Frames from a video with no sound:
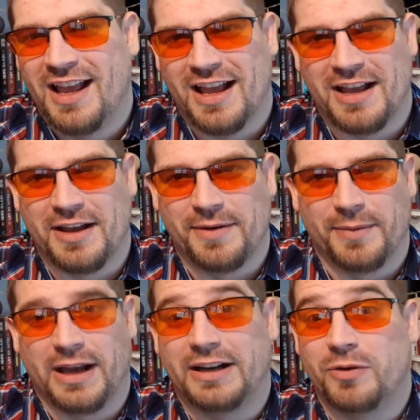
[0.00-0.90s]

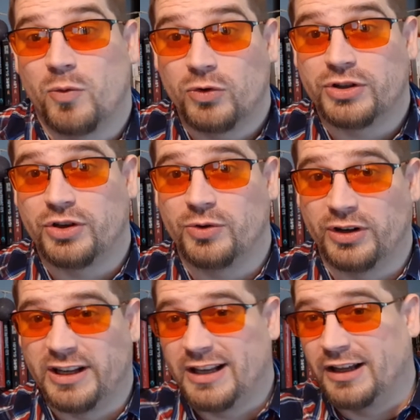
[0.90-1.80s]
And in a water
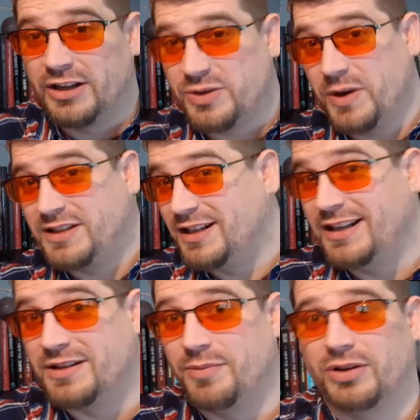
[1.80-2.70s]
cooler, you get like a
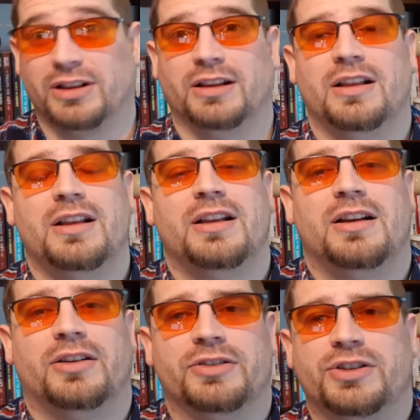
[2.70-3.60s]
20-litre bottle
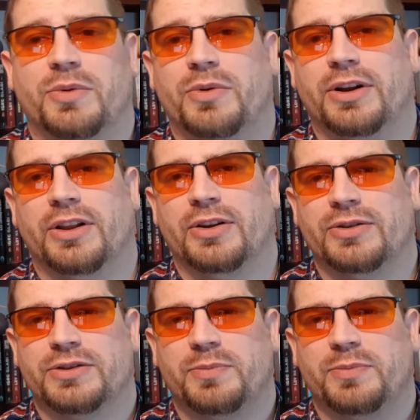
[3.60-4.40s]
on the top of one of those.